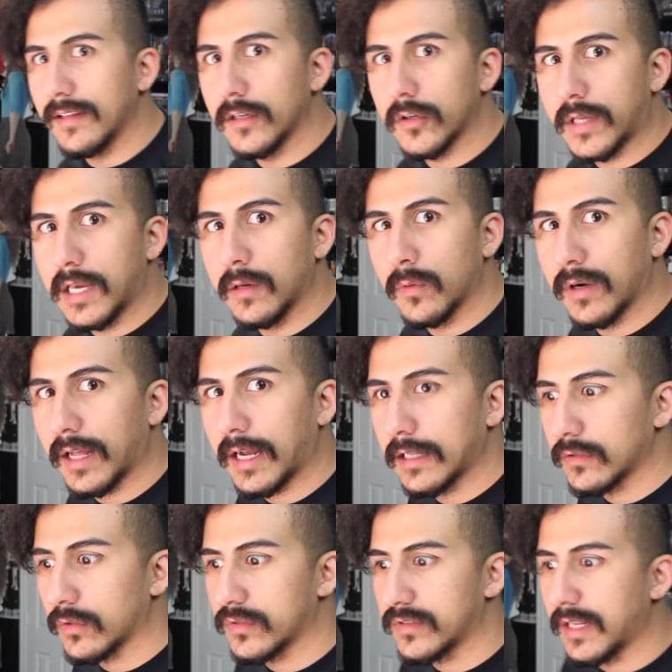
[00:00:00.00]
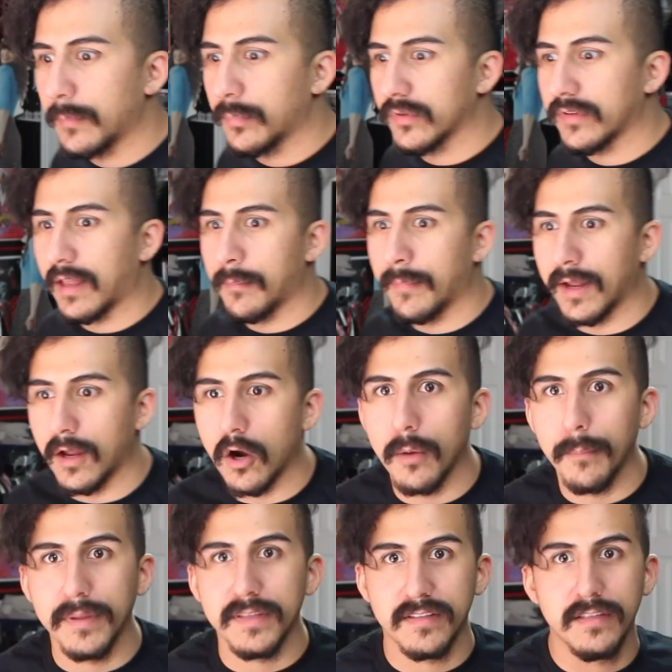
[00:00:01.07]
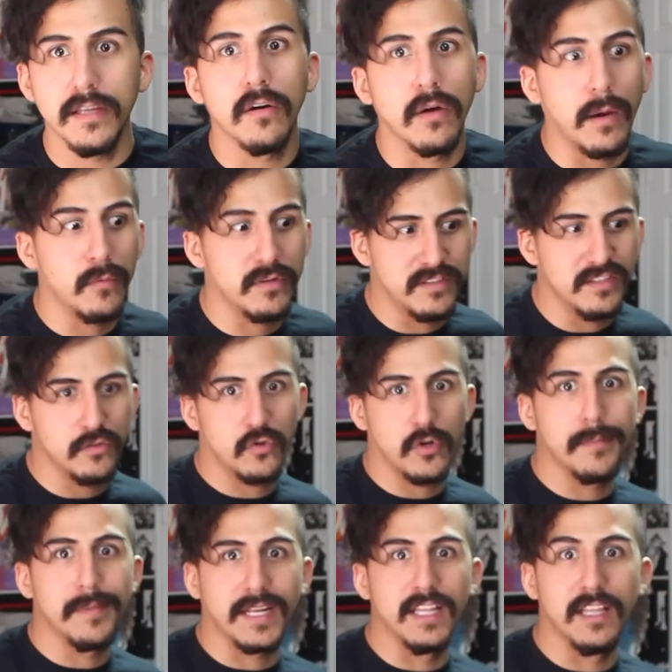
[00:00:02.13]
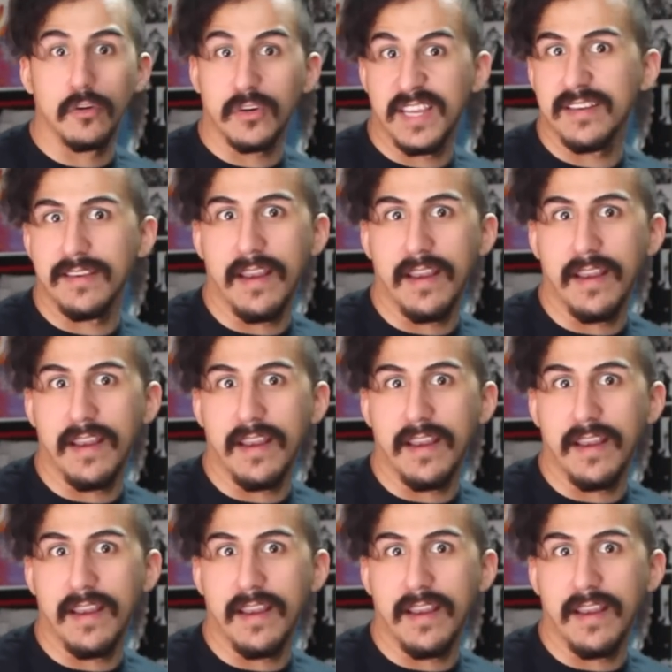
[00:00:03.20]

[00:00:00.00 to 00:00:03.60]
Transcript: little kid when I got those staples out of my arm, but still, I would still scream like a little kid